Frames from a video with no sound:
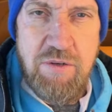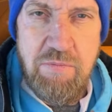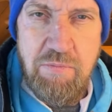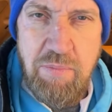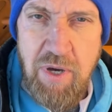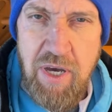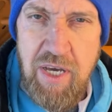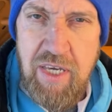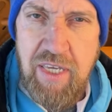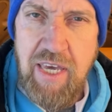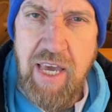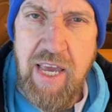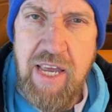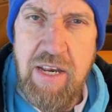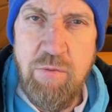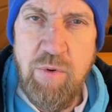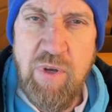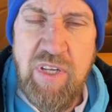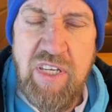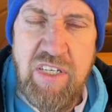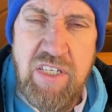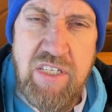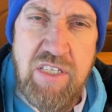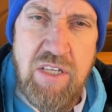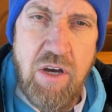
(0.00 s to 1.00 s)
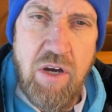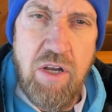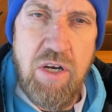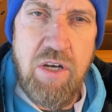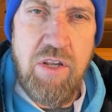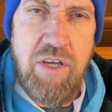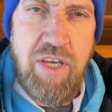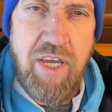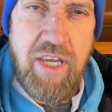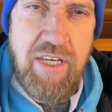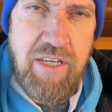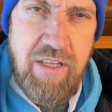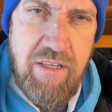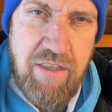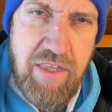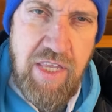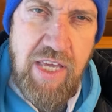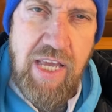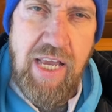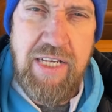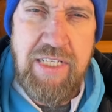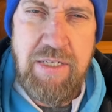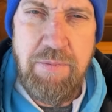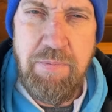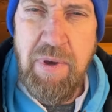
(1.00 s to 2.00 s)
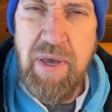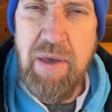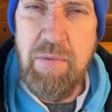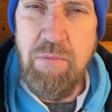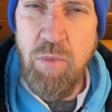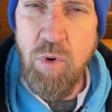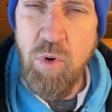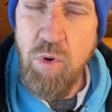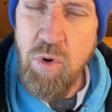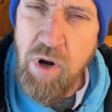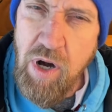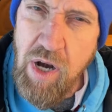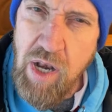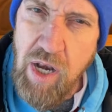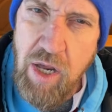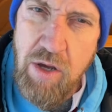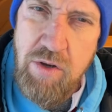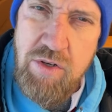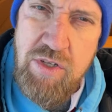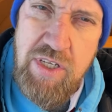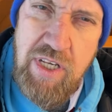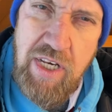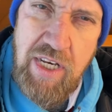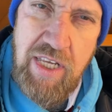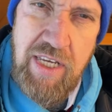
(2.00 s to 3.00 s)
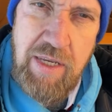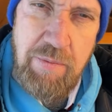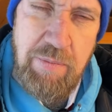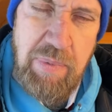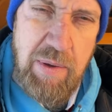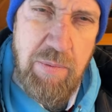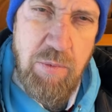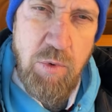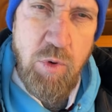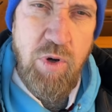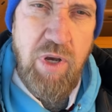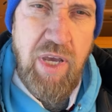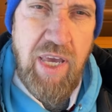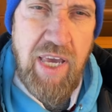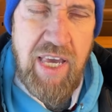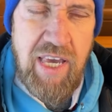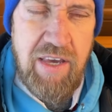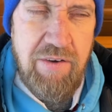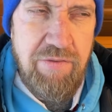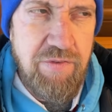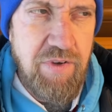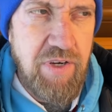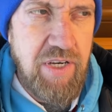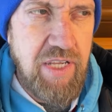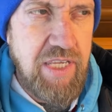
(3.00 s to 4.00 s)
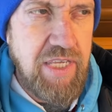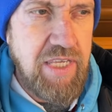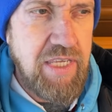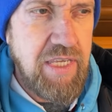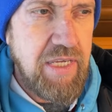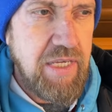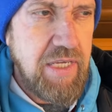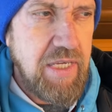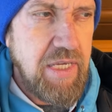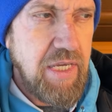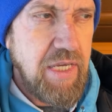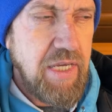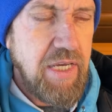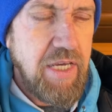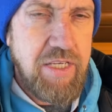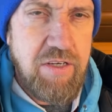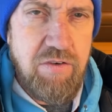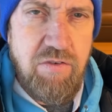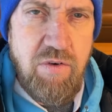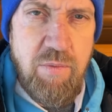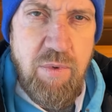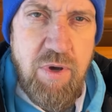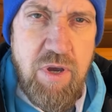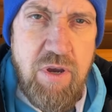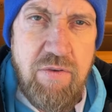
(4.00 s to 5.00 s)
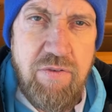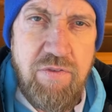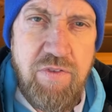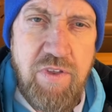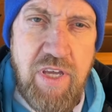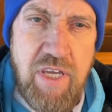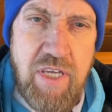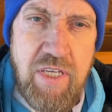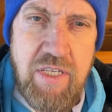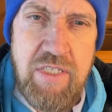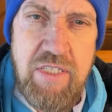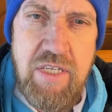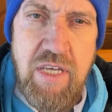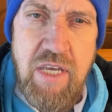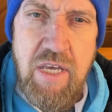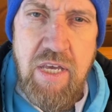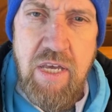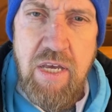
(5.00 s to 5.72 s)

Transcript: But again, when you start looking at things a bit more closely, a bit more carefully, you remove things.